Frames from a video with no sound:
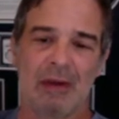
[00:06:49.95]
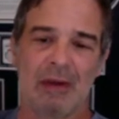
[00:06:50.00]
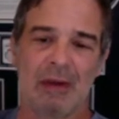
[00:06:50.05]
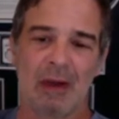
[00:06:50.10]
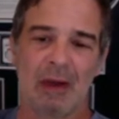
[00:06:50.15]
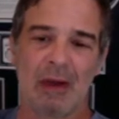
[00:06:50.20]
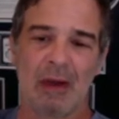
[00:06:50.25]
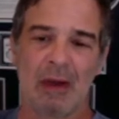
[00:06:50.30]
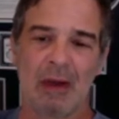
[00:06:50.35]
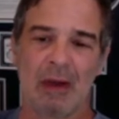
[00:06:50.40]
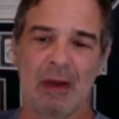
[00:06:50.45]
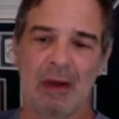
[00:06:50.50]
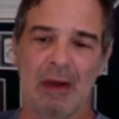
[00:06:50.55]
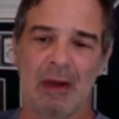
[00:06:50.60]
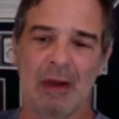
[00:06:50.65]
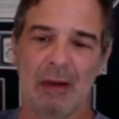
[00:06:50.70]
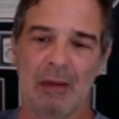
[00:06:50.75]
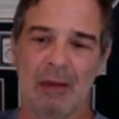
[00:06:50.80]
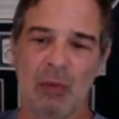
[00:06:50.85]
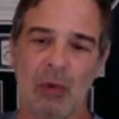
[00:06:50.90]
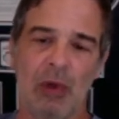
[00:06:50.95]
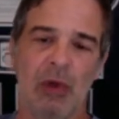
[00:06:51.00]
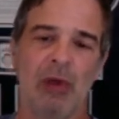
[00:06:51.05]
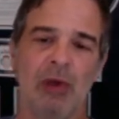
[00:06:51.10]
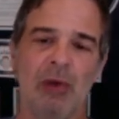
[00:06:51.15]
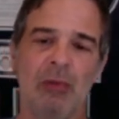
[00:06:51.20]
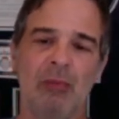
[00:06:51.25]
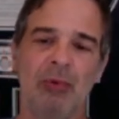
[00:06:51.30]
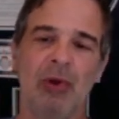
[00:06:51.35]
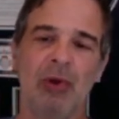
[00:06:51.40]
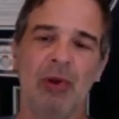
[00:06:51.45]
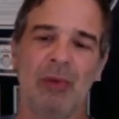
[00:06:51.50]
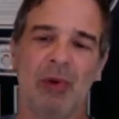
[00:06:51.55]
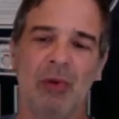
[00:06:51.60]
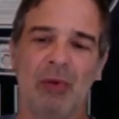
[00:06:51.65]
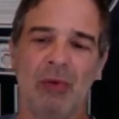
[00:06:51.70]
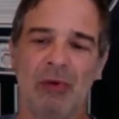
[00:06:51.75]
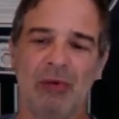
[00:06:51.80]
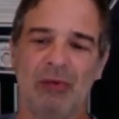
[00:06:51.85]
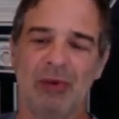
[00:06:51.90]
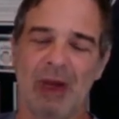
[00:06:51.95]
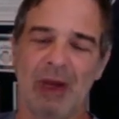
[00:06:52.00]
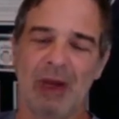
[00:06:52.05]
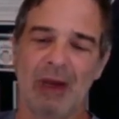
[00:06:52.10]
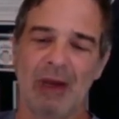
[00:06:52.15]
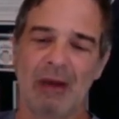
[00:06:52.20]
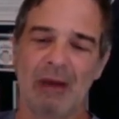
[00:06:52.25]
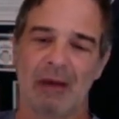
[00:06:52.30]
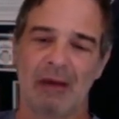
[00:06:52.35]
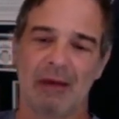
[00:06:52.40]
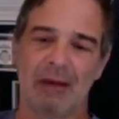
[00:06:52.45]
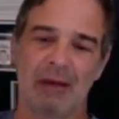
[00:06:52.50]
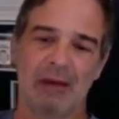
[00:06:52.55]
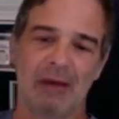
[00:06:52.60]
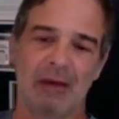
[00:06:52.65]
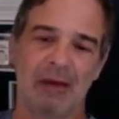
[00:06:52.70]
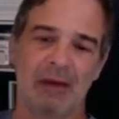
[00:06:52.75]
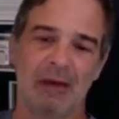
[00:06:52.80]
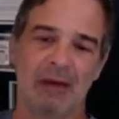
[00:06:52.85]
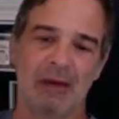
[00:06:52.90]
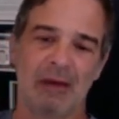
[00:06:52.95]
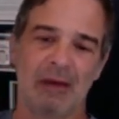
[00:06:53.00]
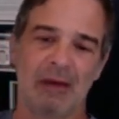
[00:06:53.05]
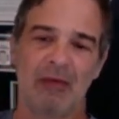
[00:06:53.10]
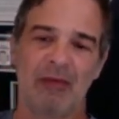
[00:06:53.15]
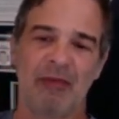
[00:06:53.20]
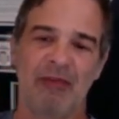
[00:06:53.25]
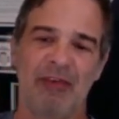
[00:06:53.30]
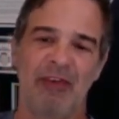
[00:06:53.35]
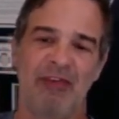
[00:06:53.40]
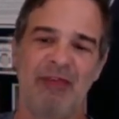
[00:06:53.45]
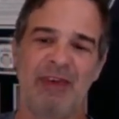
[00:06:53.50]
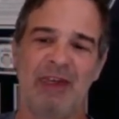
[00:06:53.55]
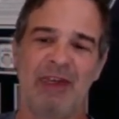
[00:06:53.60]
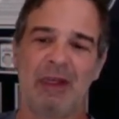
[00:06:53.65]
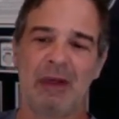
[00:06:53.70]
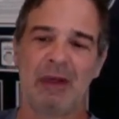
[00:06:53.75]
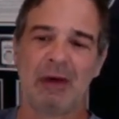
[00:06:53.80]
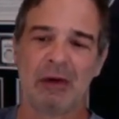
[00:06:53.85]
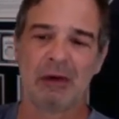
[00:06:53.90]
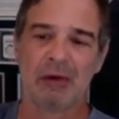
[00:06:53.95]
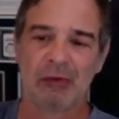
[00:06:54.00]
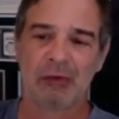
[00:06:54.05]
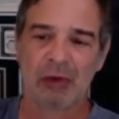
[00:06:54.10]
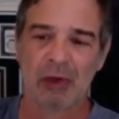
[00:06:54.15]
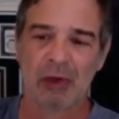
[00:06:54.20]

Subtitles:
when unemployment was at, you know, 50-year